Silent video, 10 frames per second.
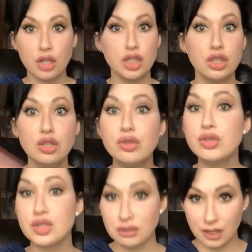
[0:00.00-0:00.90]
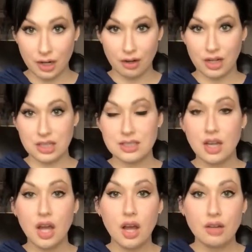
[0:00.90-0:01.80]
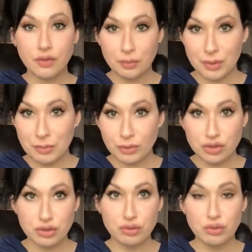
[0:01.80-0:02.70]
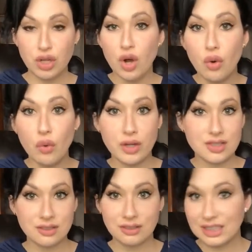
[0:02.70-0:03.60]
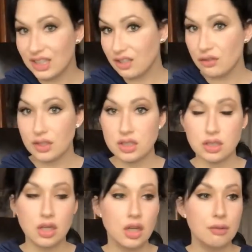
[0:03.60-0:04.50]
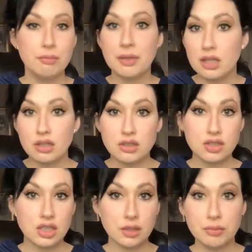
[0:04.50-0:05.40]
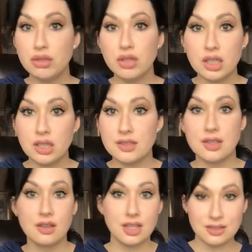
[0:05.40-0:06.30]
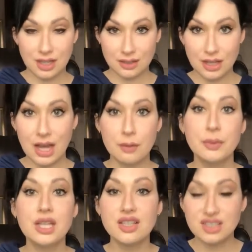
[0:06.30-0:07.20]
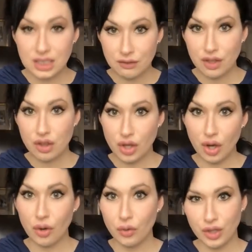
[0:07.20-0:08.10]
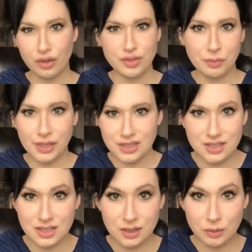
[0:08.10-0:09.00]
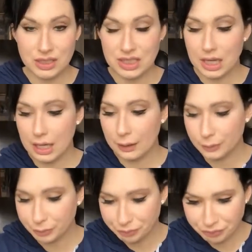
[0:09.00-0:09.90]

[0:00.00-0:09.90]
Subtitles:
huge areas for people to go and to live and to build communities and things like that. Because even though, you know, places in Louisiana